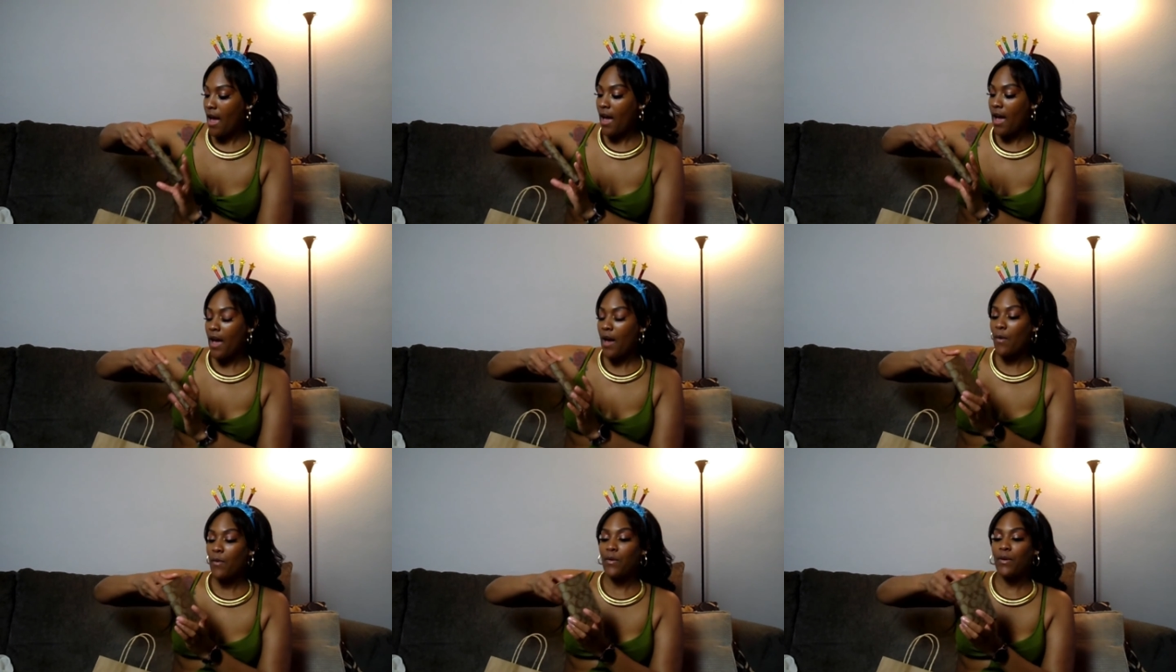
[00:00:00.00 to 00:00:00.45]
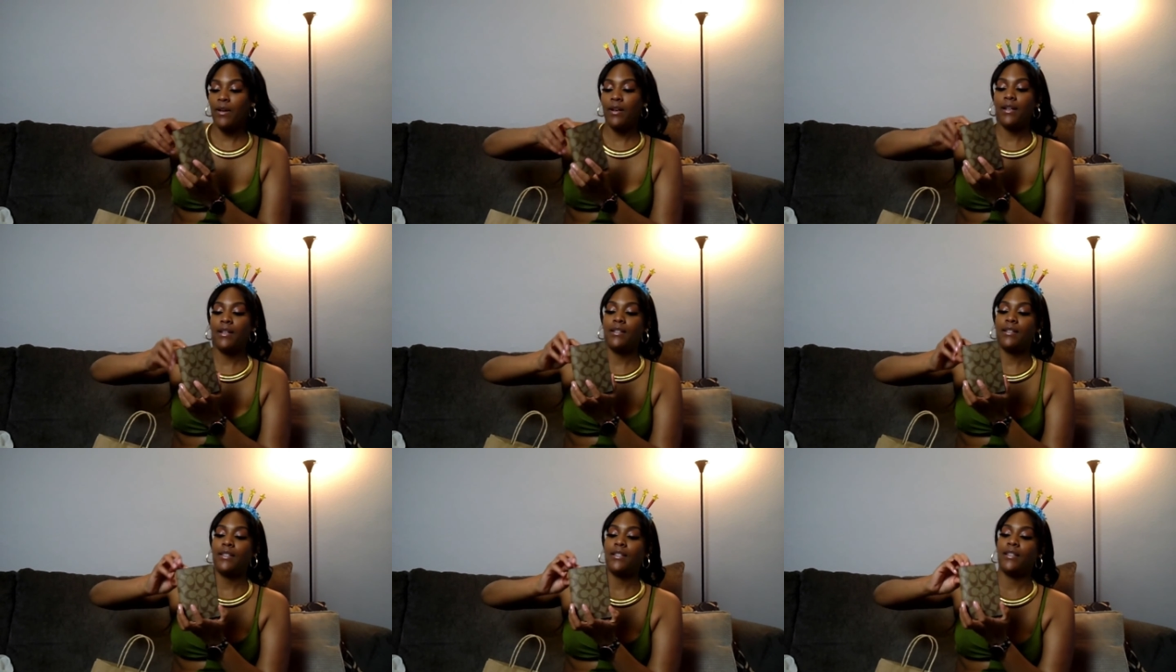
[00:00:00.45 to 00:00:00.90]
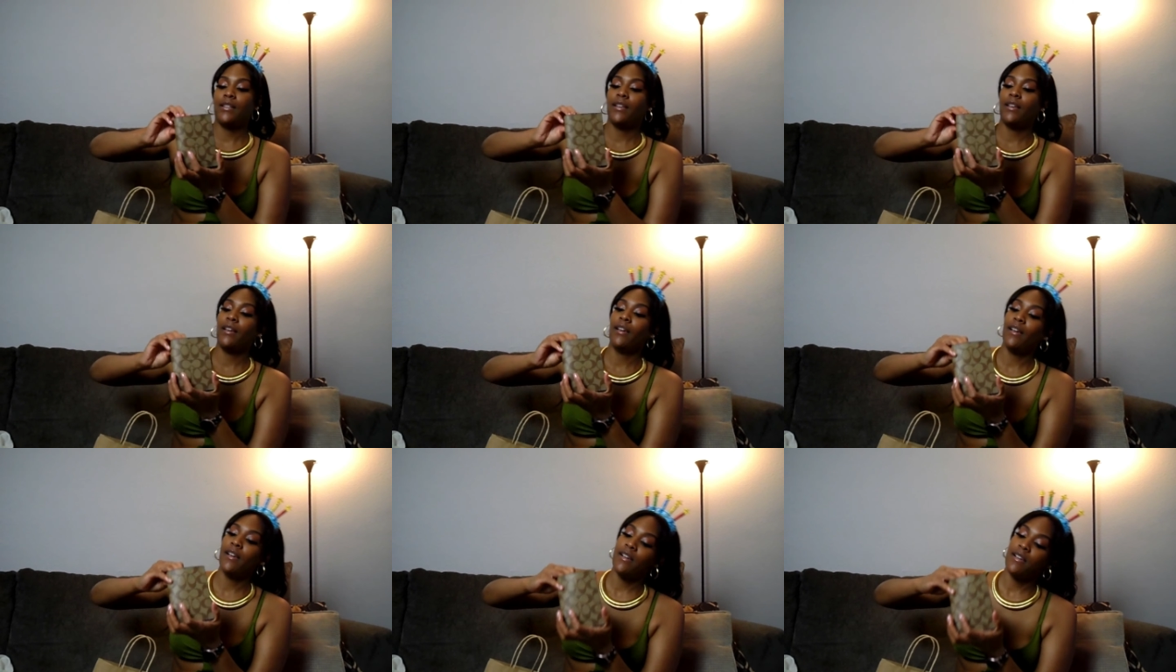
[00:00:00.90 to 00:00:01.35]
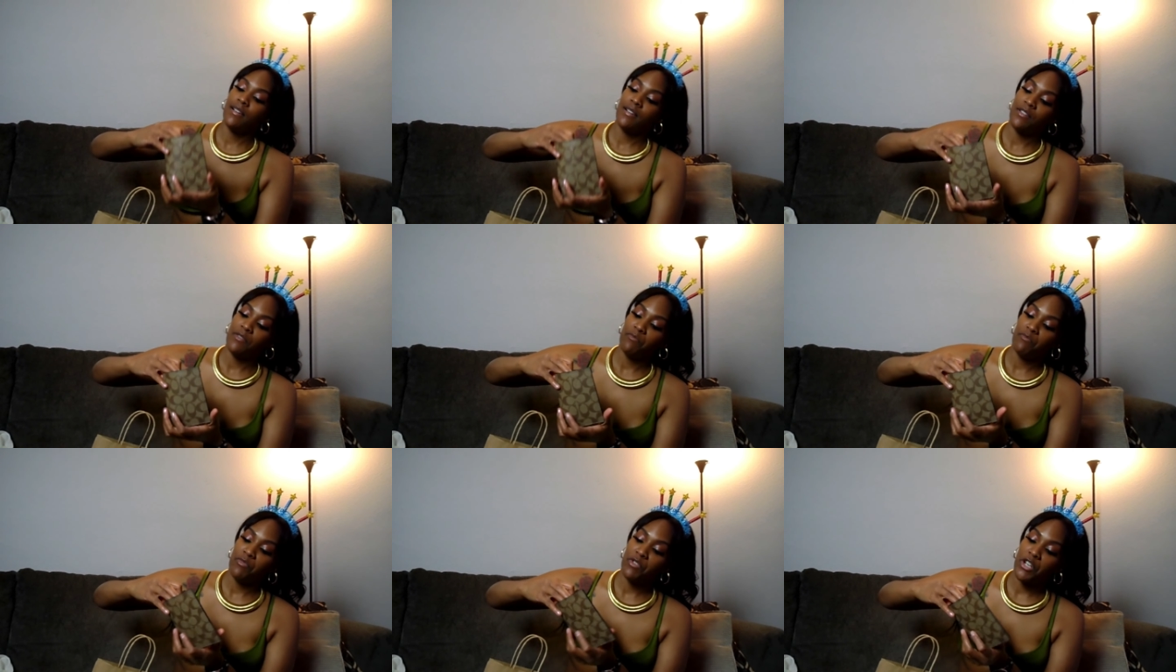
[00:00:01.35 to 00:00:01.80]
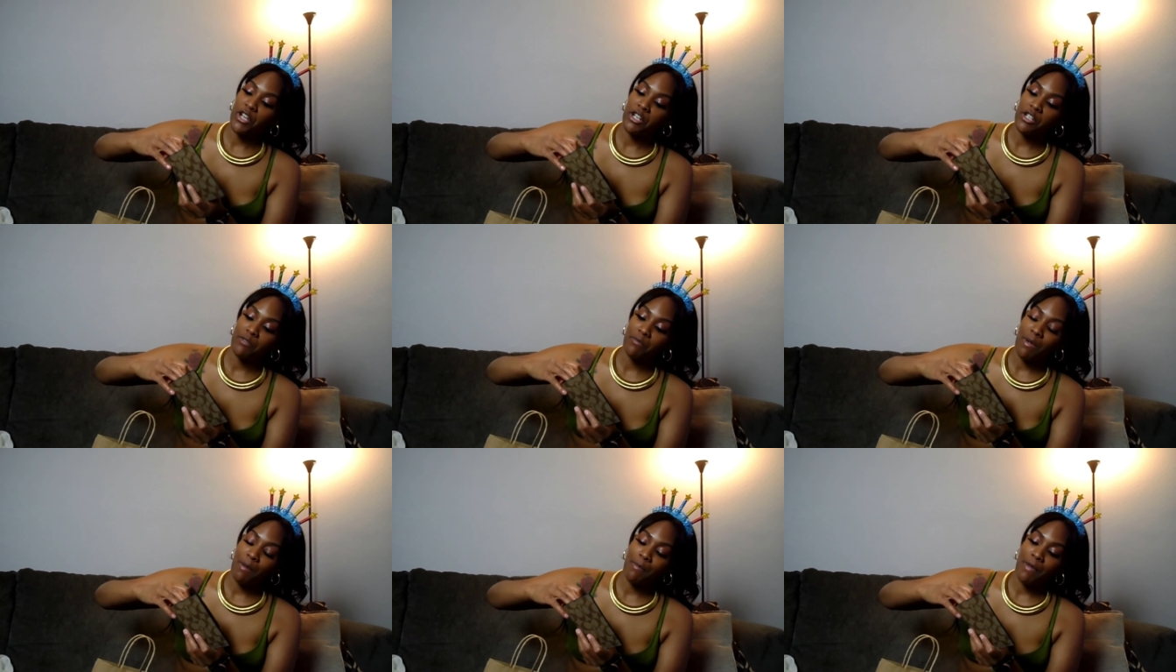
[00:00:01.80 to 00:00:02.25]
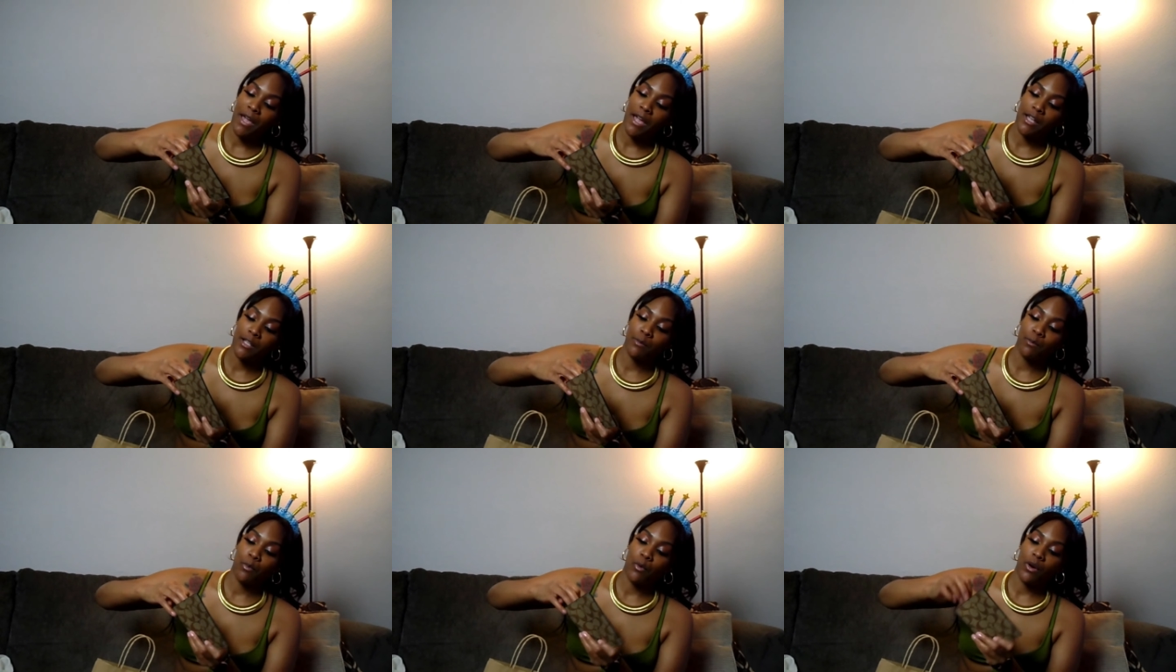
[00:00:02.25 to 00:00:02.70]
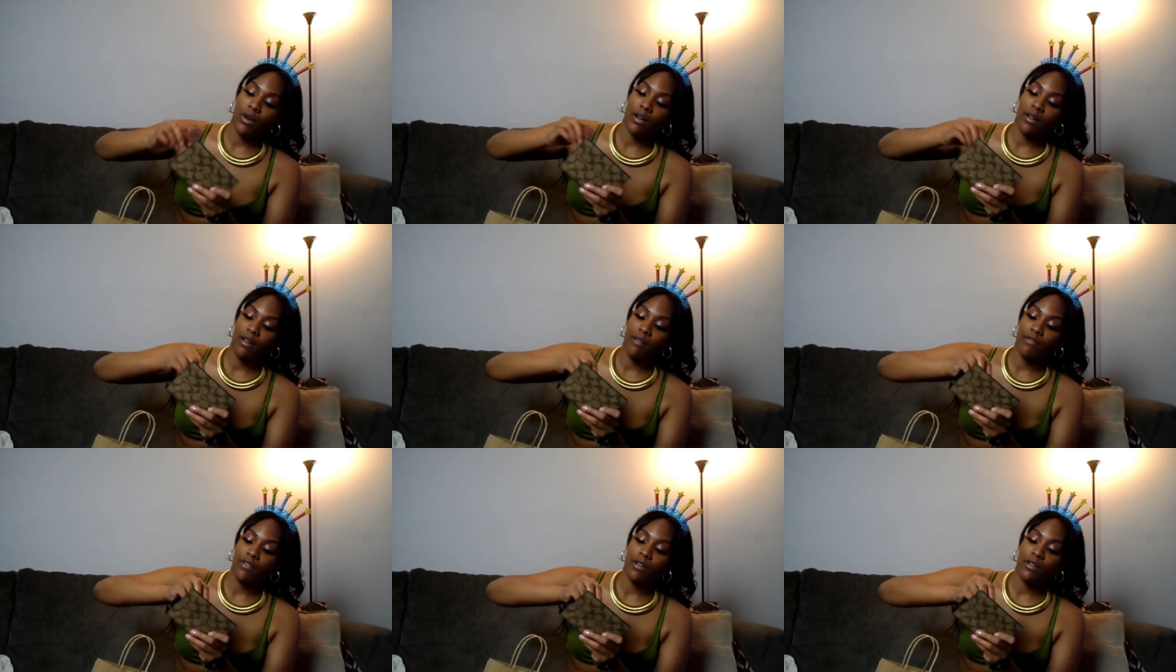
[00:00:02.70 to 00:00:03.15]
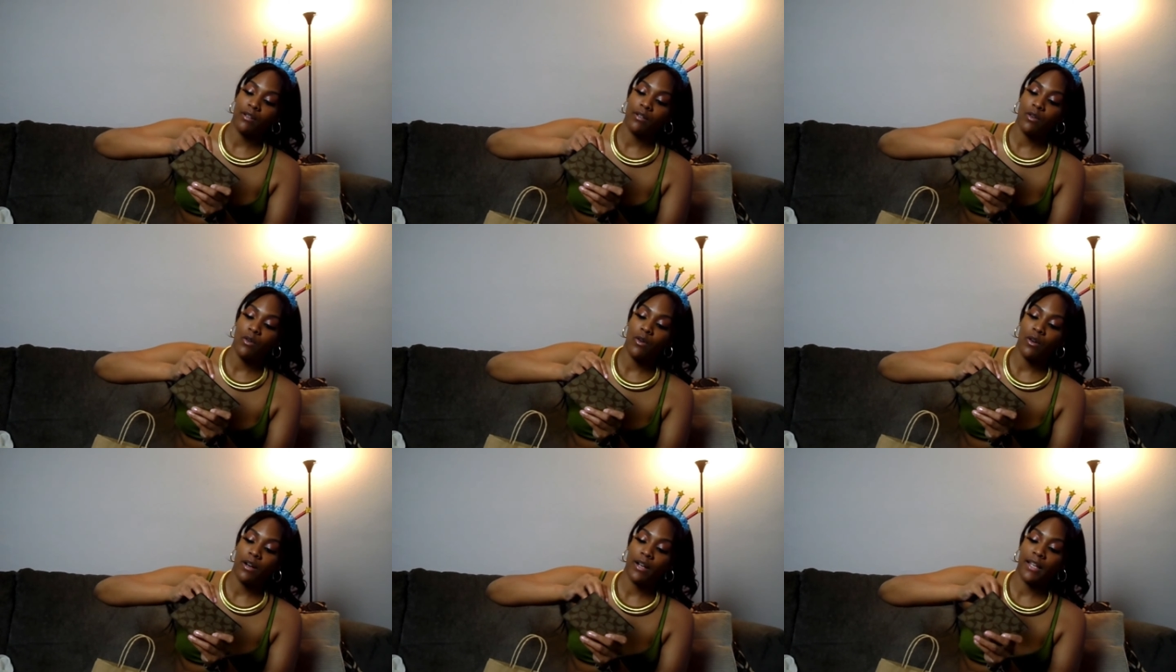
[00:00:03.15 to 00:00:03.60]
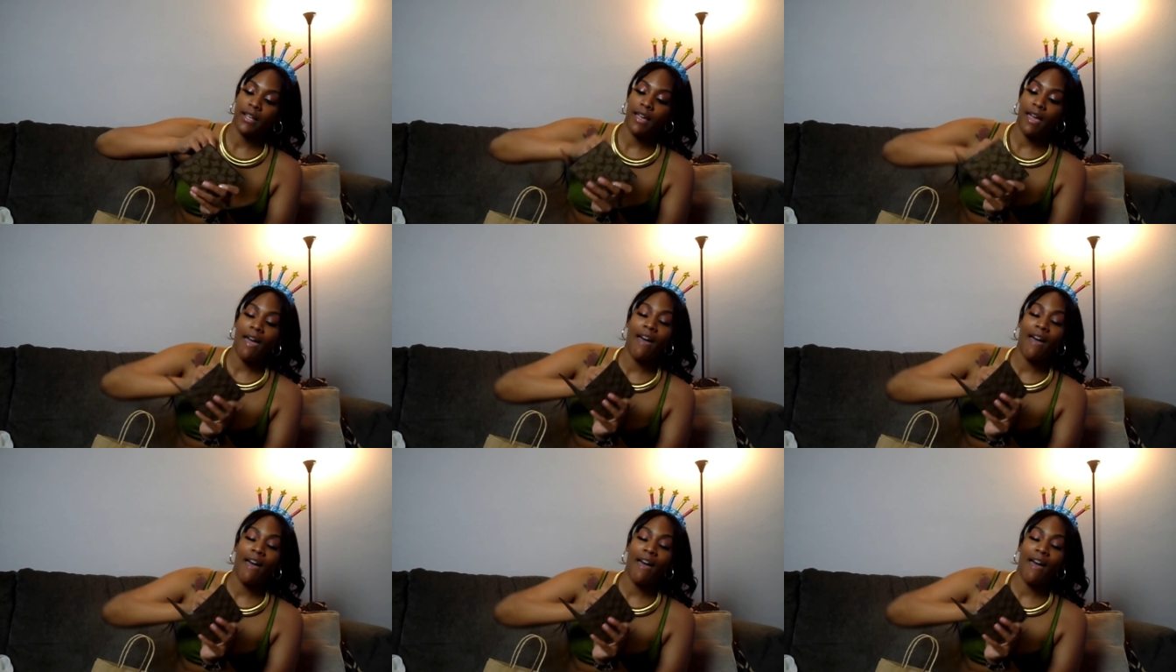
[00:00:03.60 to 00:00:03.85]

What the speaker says: I wanted to change my passport cover or